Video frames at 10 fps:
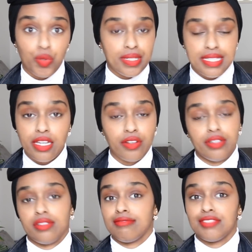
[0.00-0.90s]

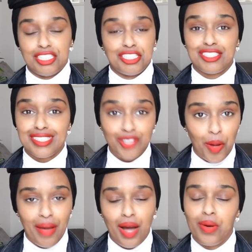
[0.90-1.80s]
material. Just
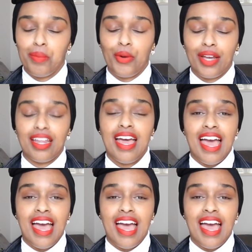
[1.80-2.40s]
stop at one point.